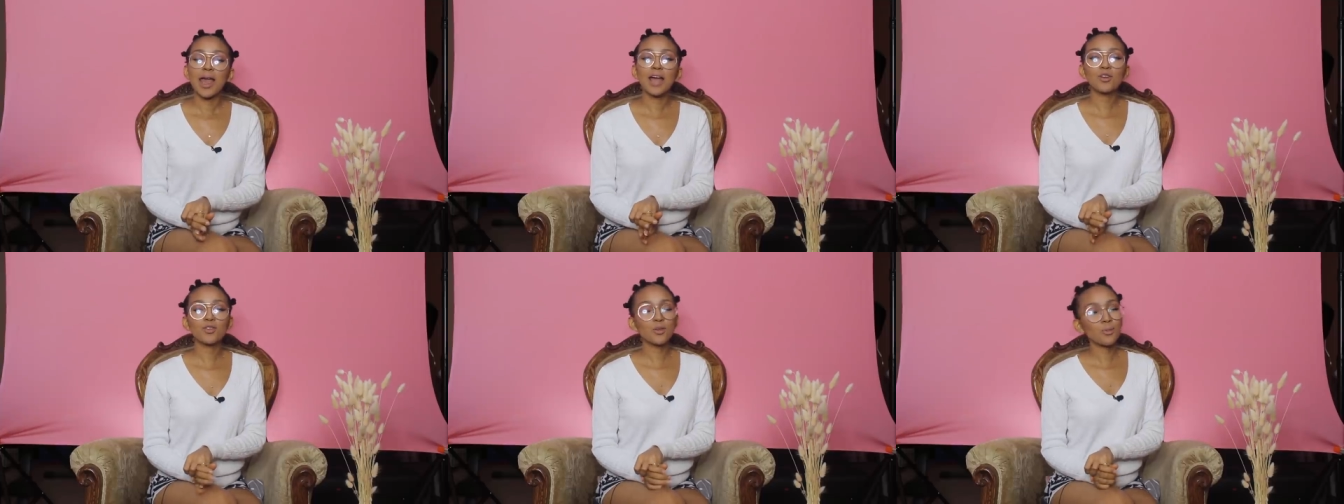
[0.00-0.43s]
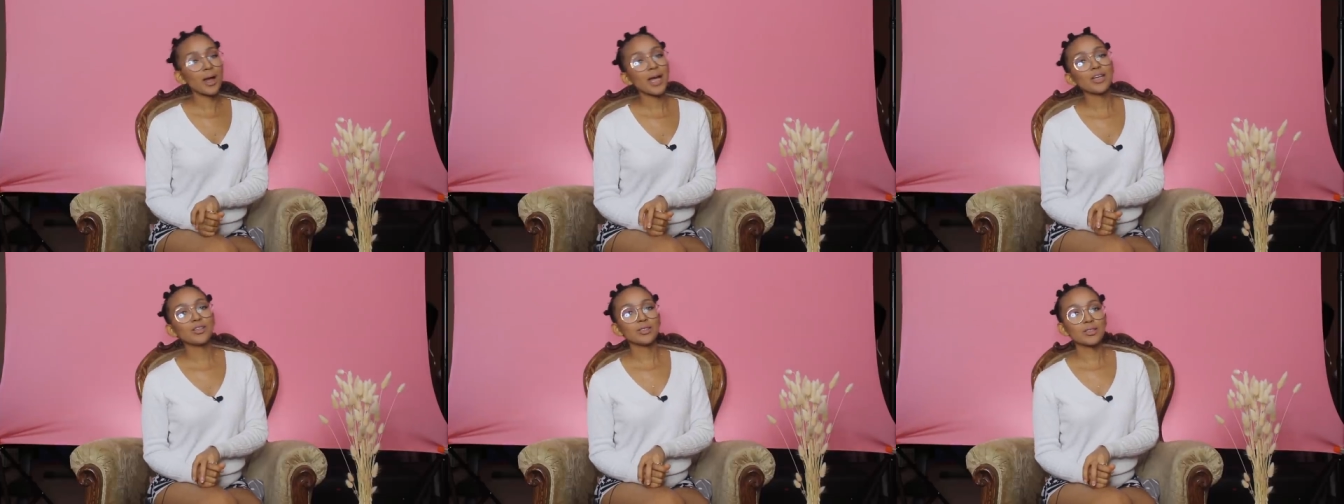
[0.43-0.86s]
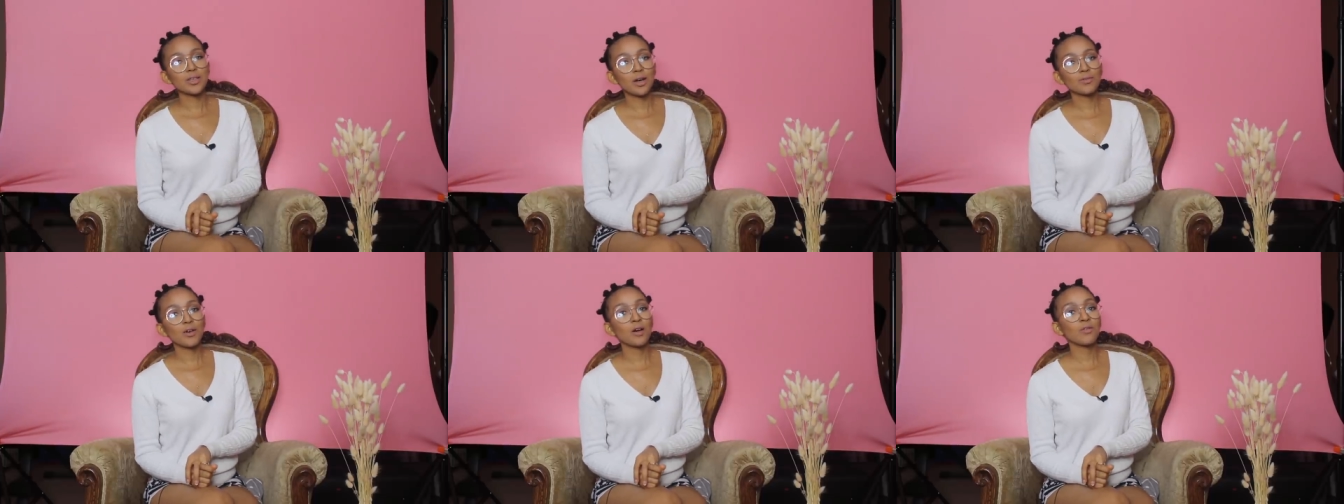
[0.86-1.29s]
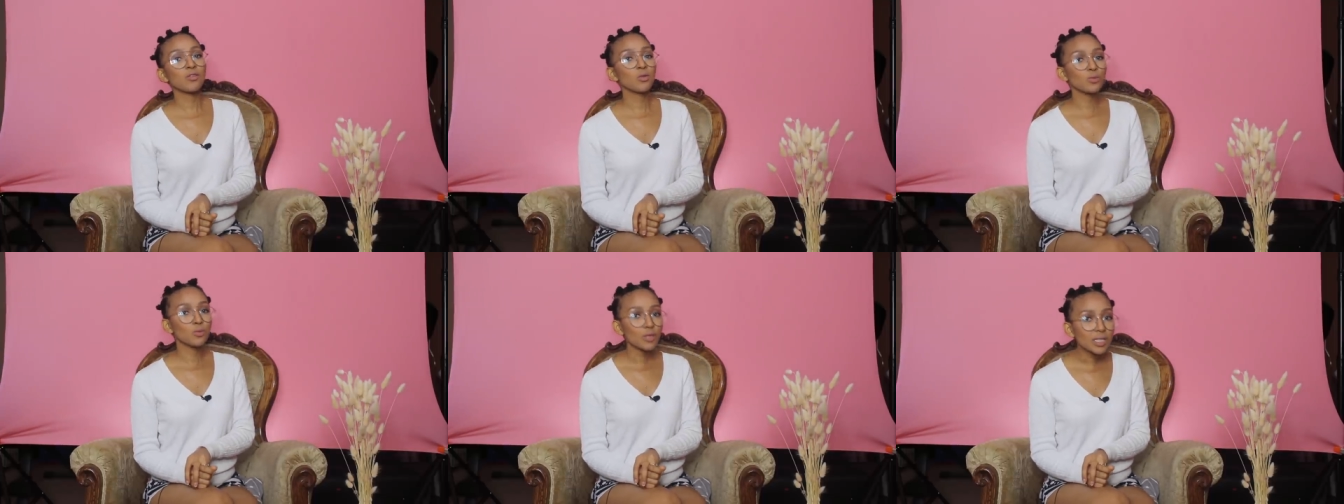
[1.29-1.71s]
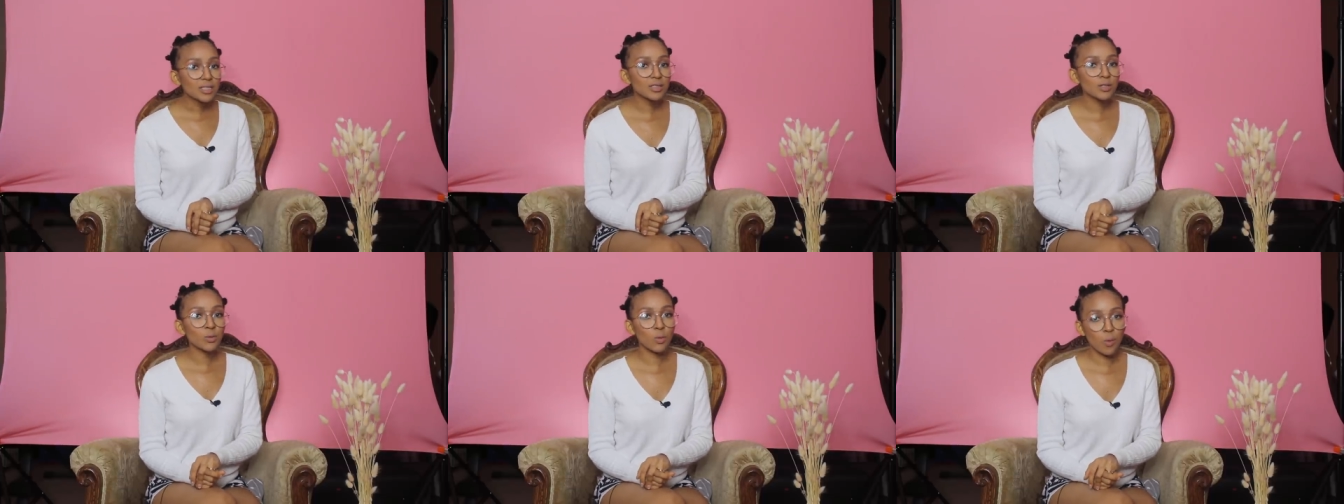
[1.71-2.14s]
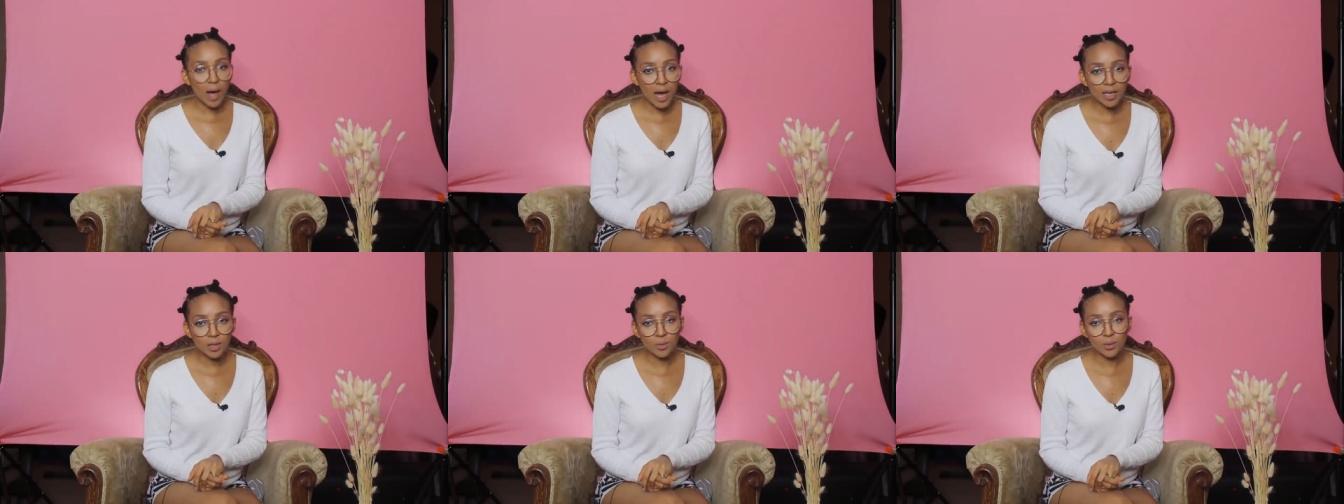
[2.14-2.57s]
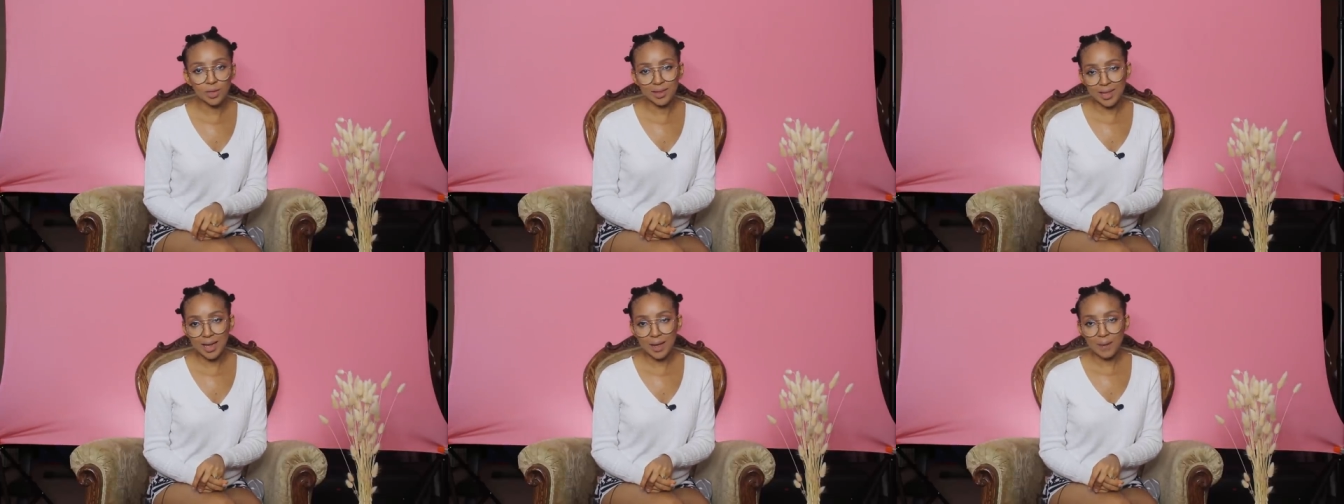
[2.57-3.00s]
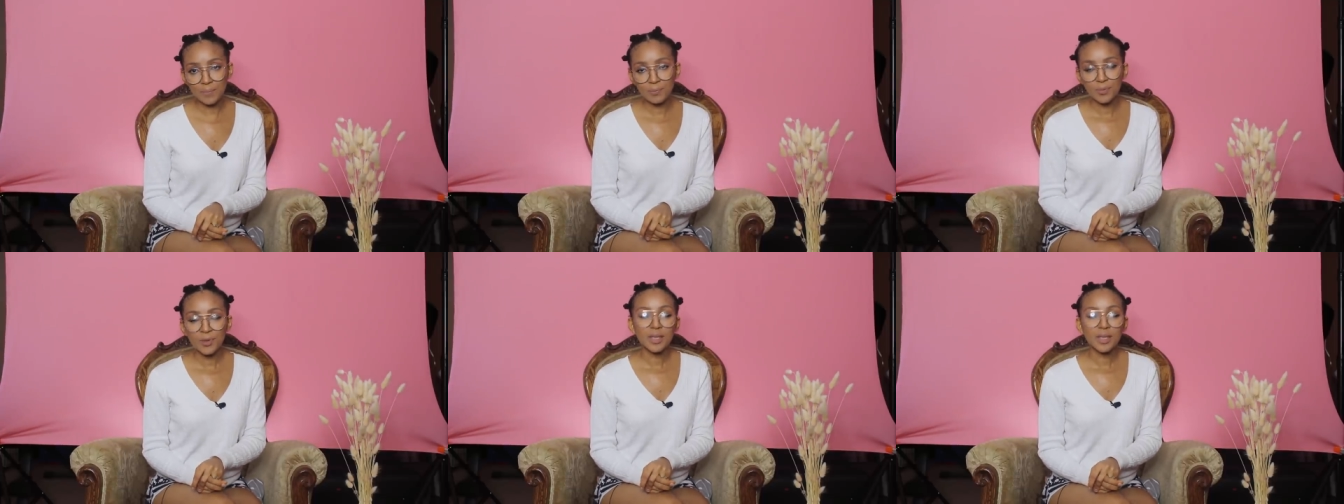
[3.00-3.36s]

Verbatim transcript: and remind yourself of the reason why you were there.